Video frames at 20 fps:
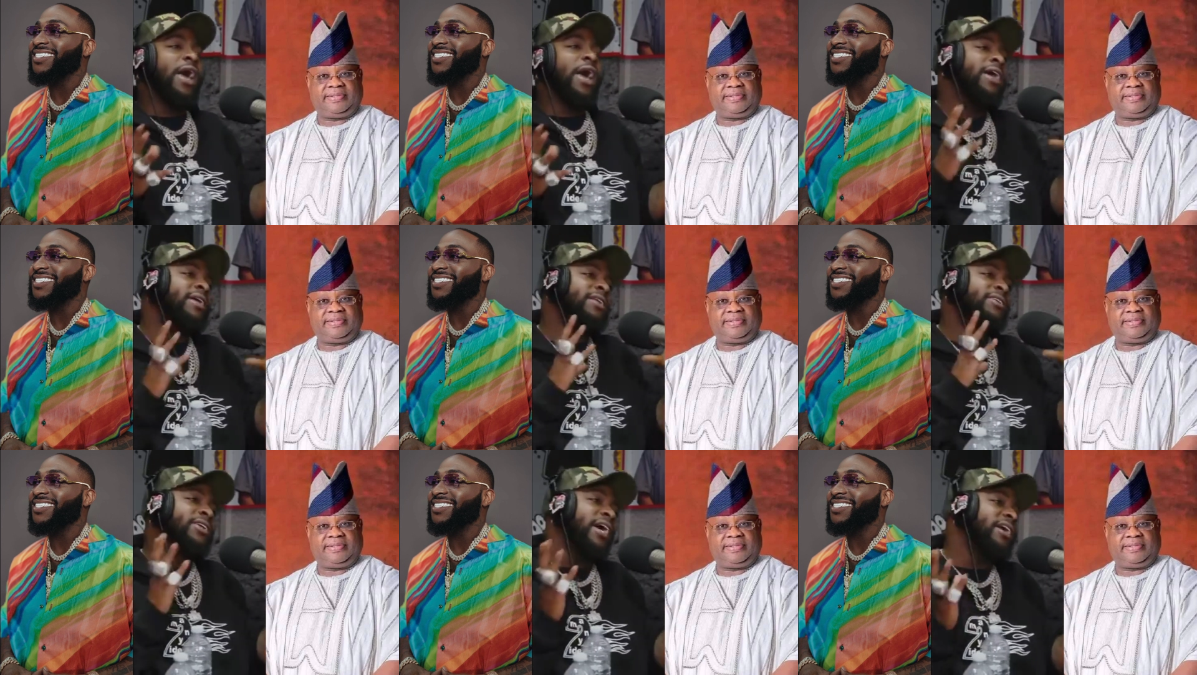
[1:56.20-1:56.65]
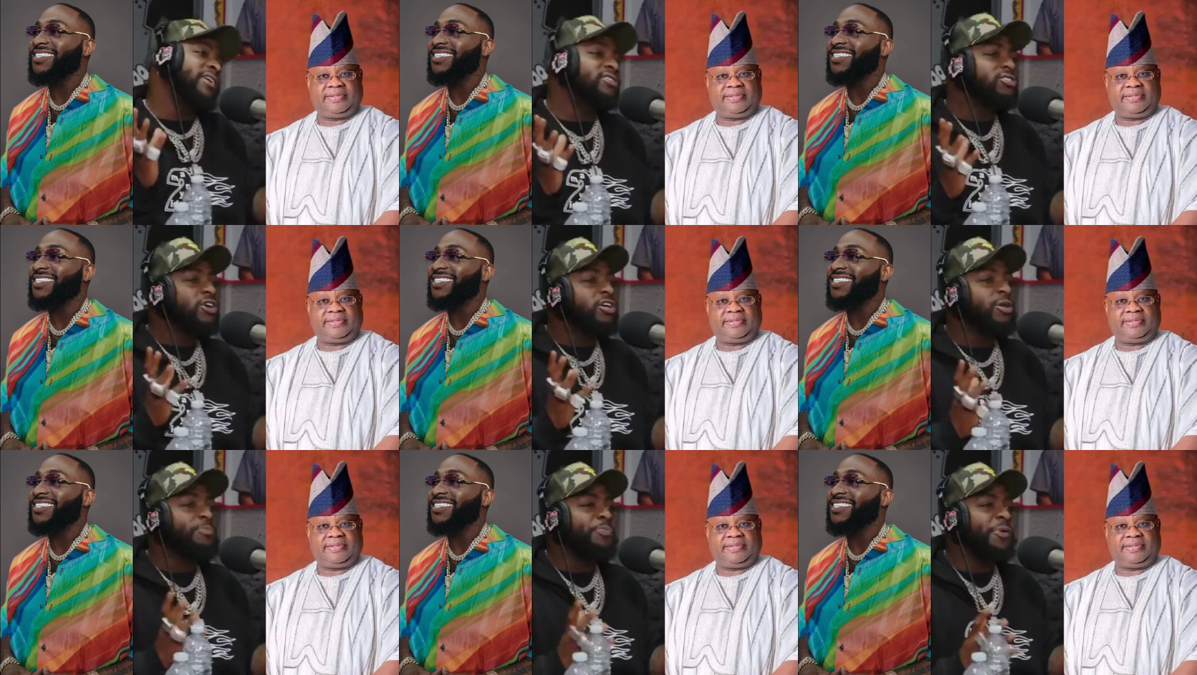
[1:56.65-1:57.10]
Speaker 1: oh, I, I
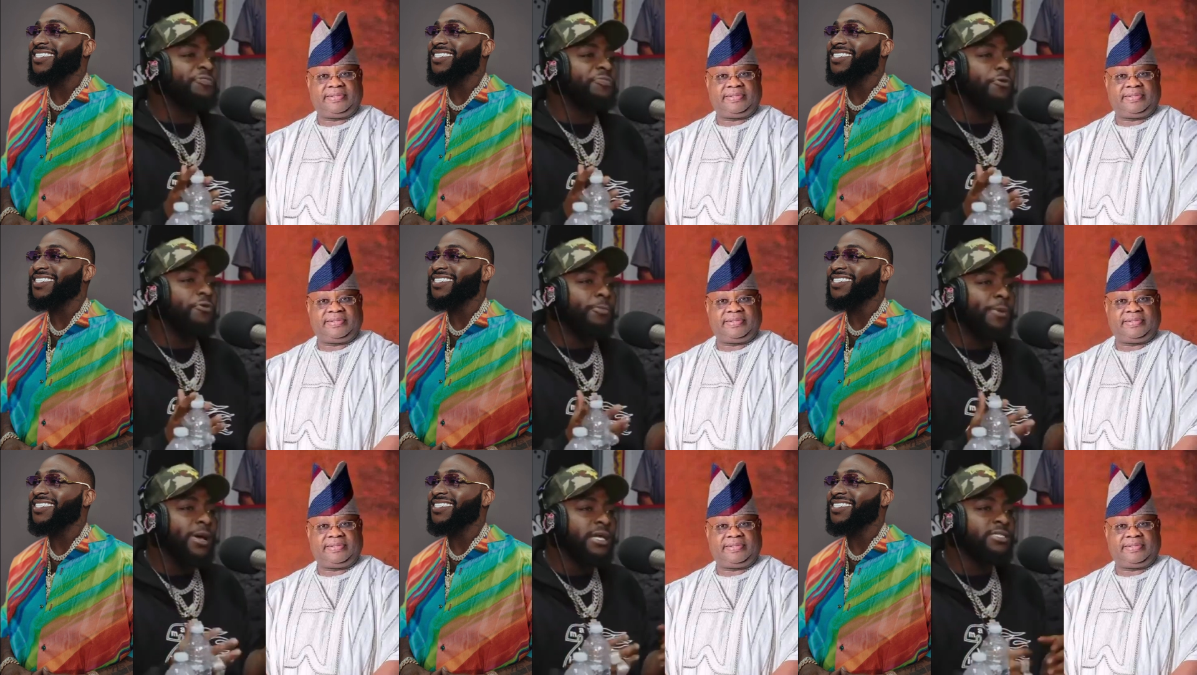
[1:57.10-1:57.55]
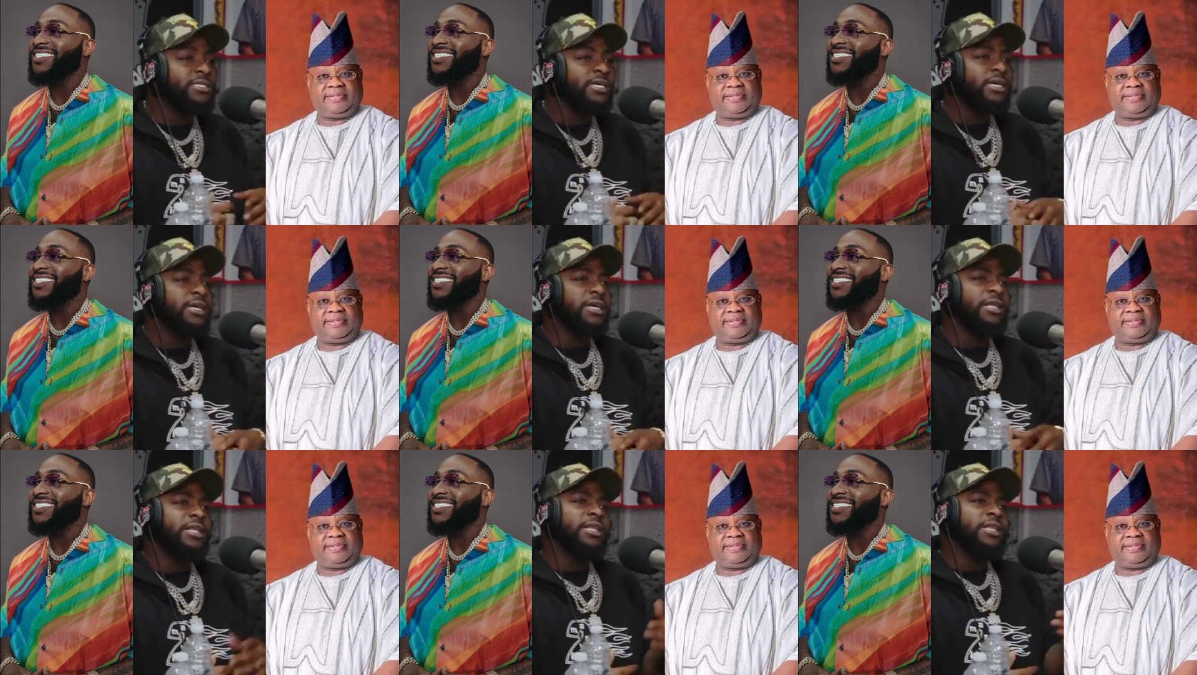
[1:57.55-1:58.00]
enjoyed your performance.
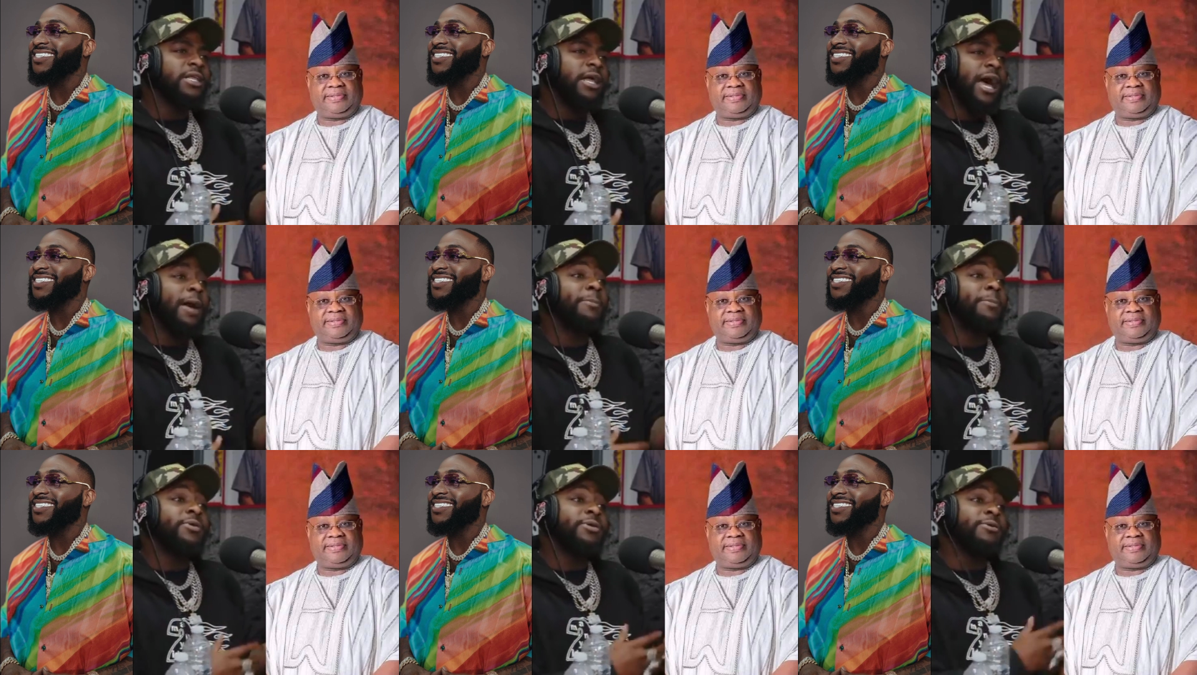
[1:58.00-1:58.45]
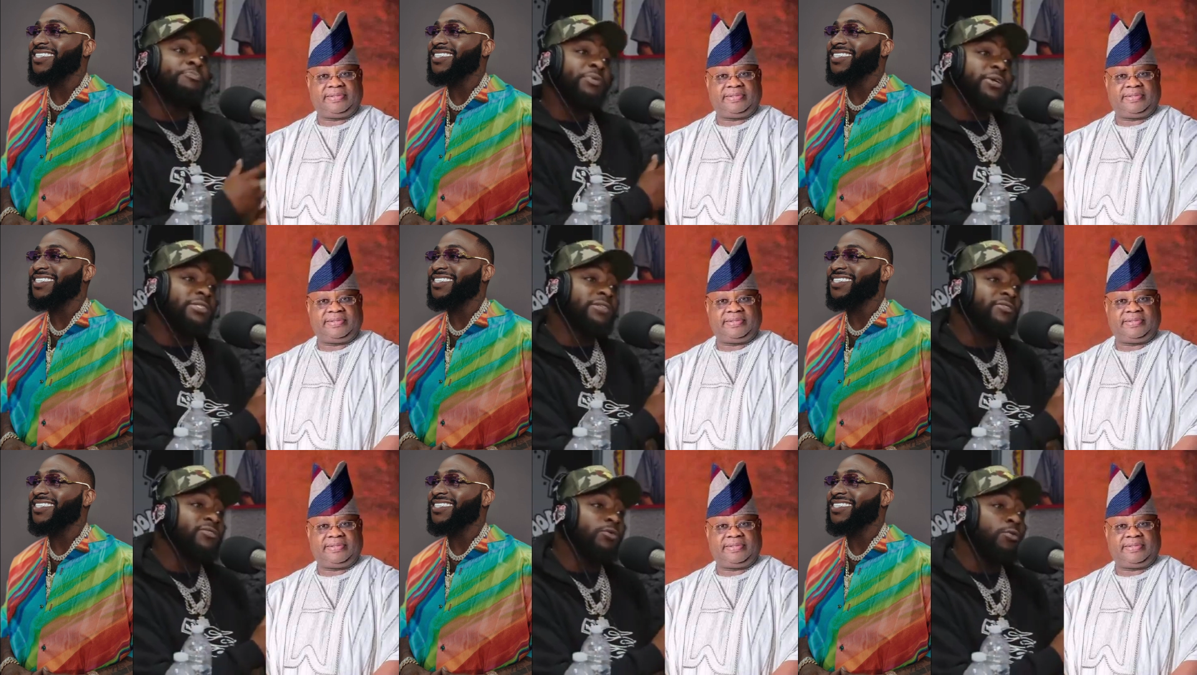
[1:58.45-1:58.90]
I'm the
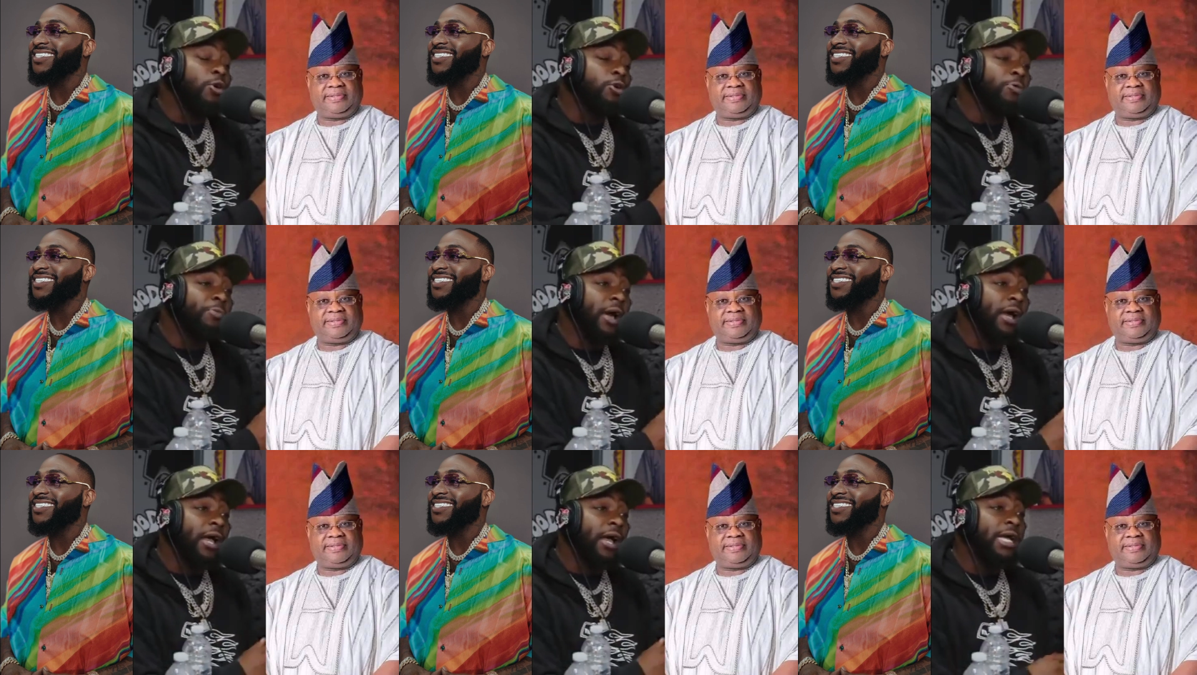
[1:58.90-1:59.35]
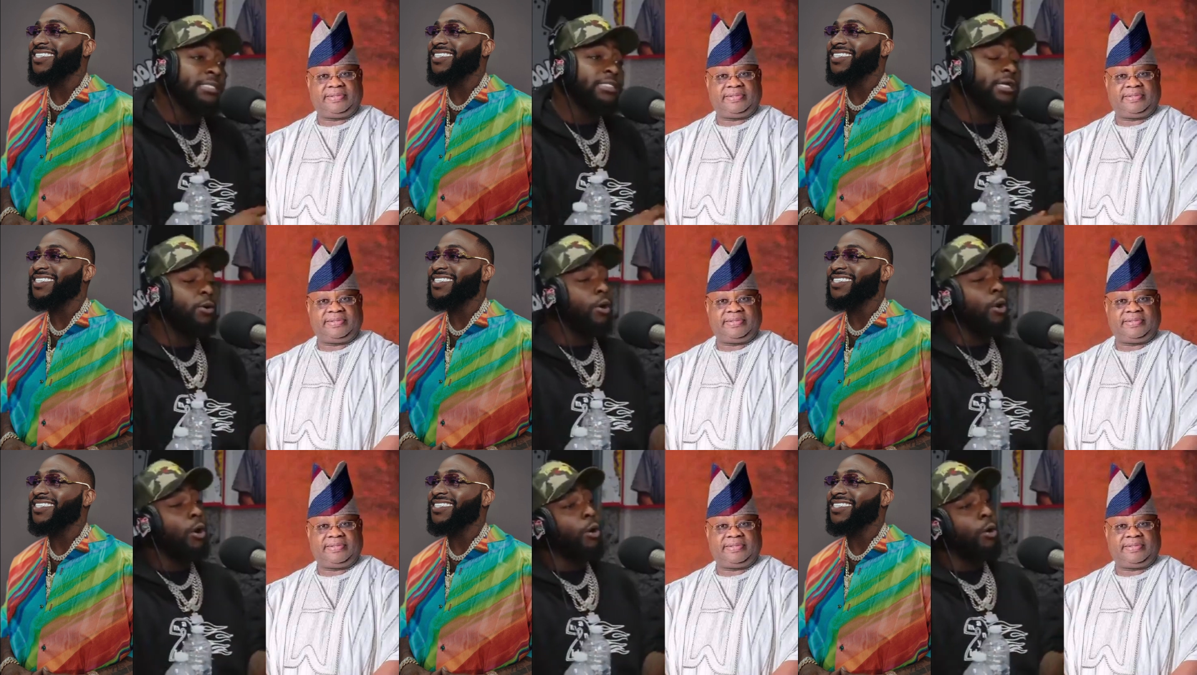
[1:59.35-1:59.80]
president of the World Bank. I
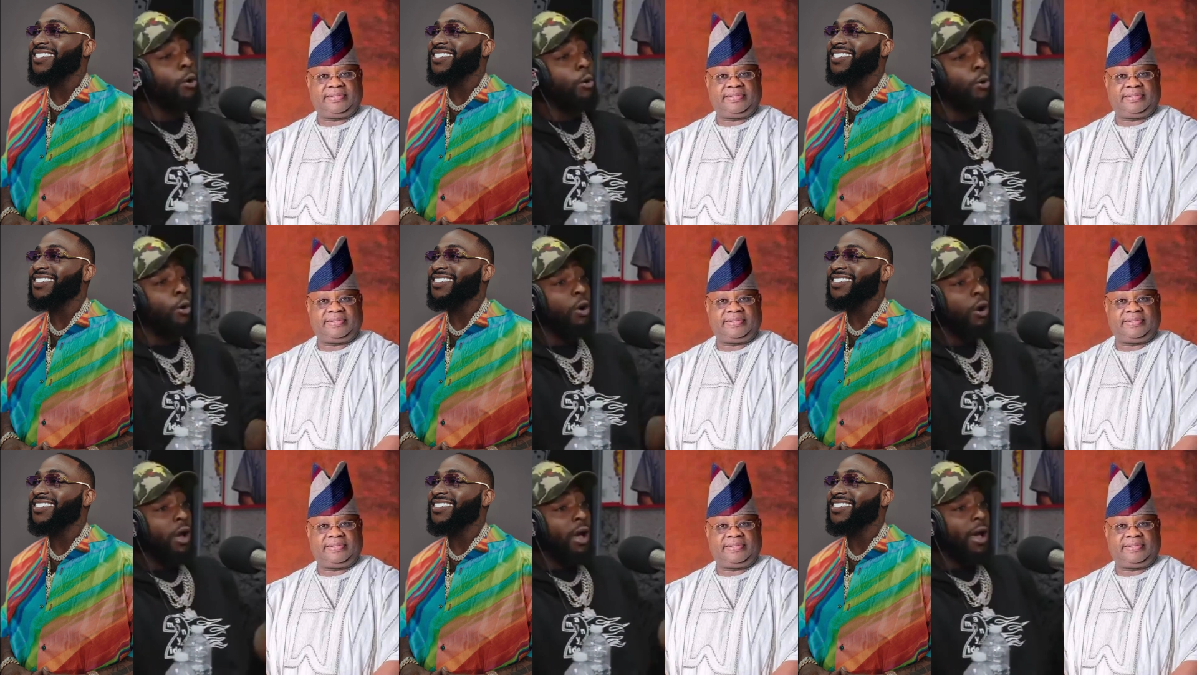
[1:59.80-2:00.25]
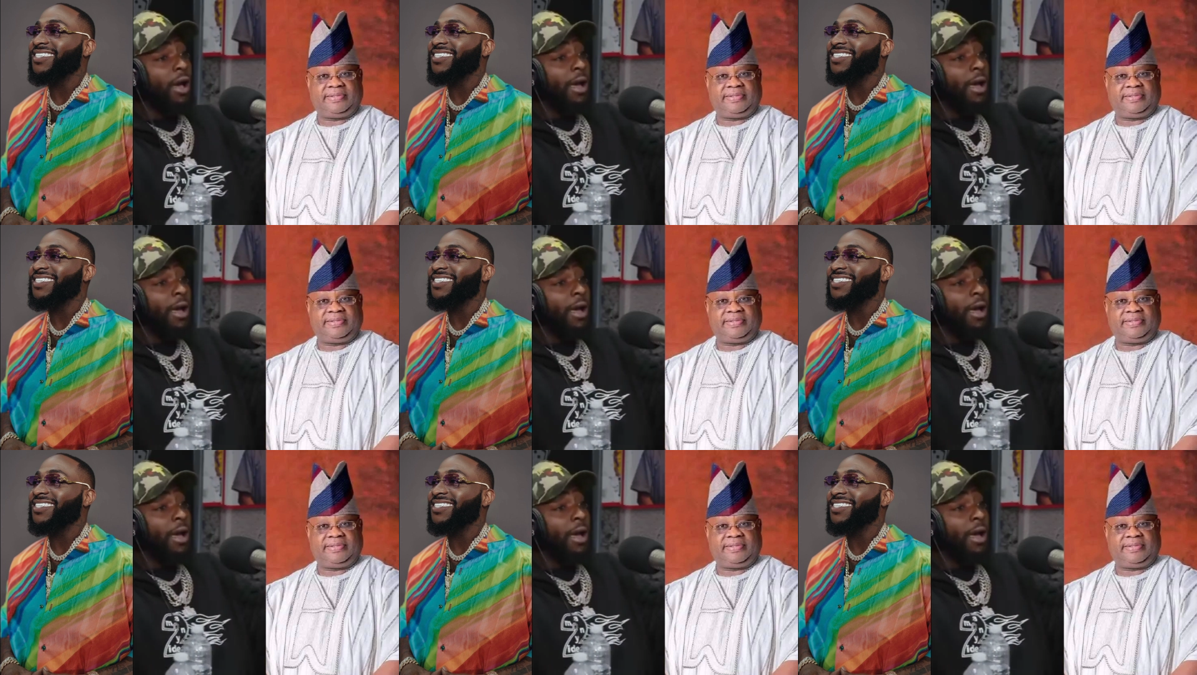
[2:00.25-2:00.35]
said, oh,